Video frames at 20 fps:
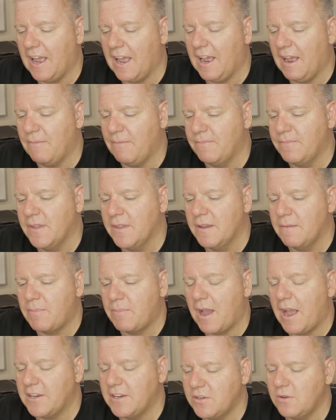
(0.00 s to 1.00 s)
But
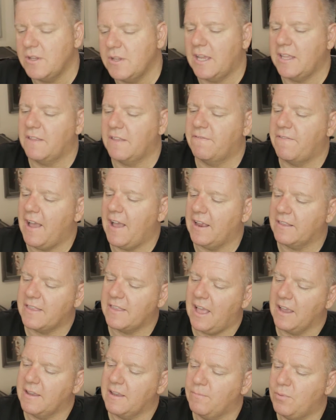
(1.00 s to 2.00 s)
I do like the fact
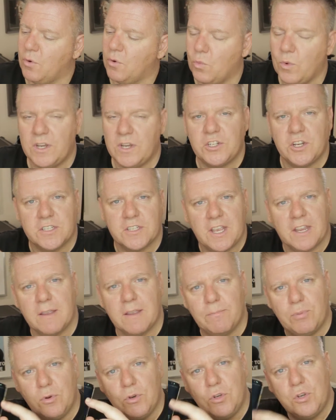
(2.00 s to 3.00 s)
that I can put widgets, I
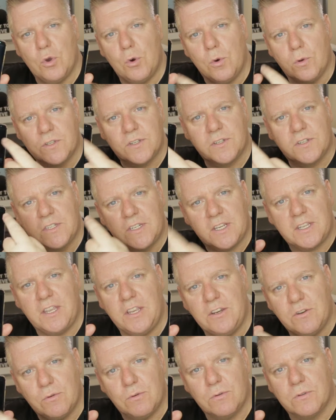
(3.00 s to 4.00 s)
can put notes and
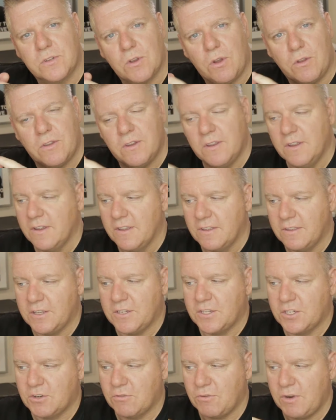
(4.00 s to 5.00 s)
sticky notes on
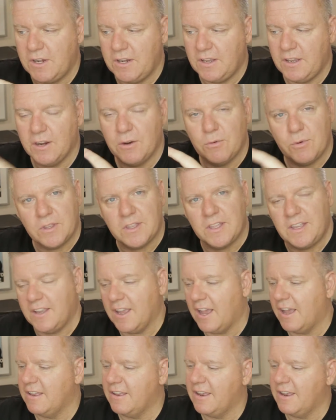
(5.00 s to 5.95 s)
this screen here where the